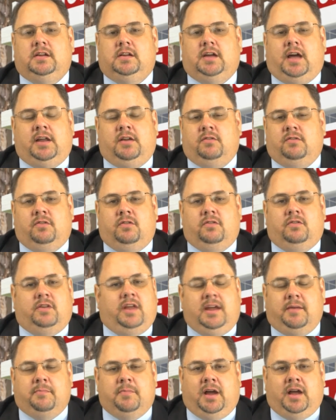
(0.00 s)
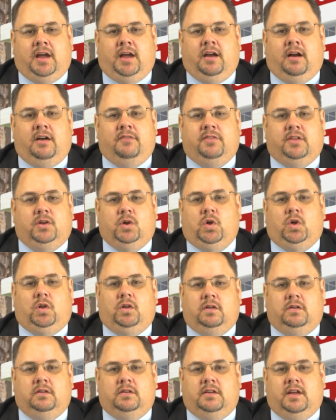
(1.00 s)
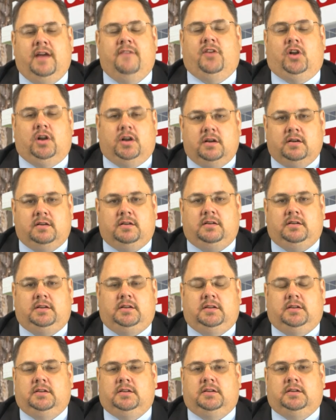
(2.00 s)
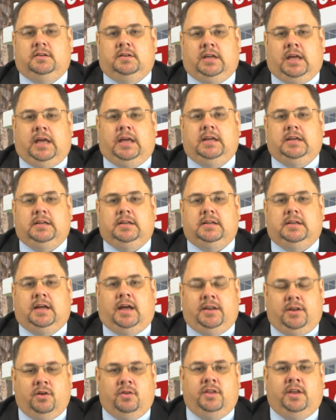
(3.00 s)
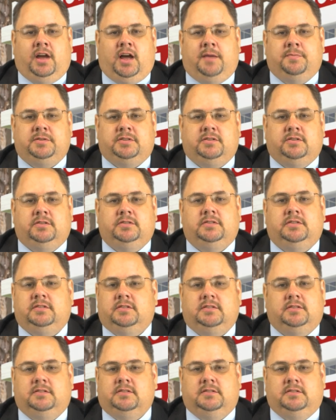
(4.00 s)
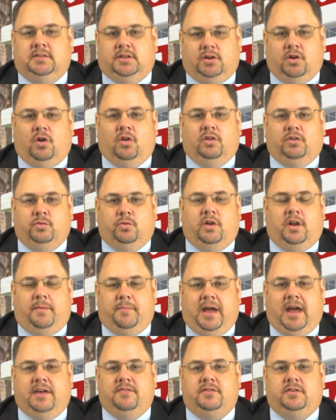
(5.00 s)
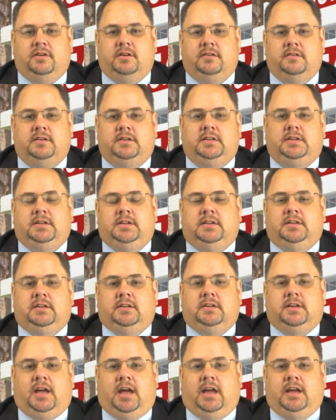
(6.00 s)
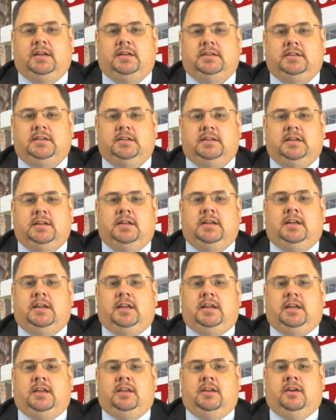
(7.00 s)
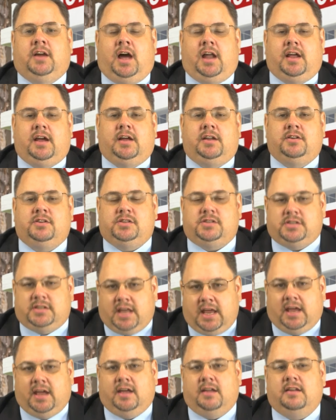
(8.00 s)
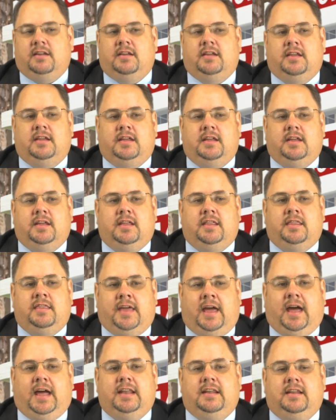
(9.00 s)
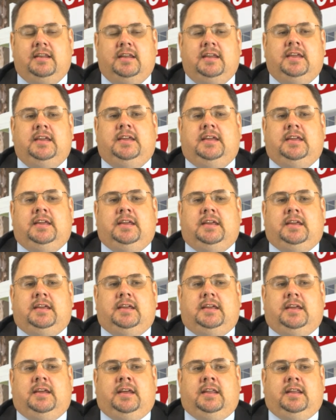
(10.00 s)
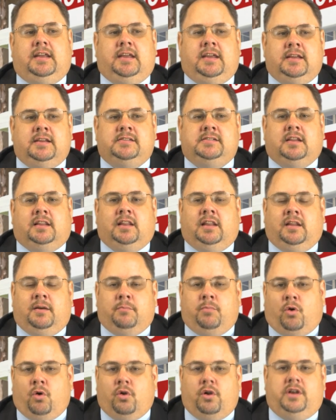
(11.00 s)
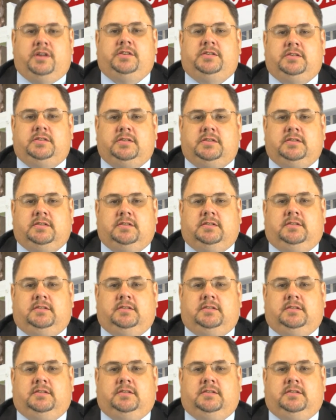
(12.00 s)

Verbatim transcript: I don't take my eye off the goal, ever. Okay? I know the obstacles. The goal is what I'm after. Okay? You got to understand that it is a laborious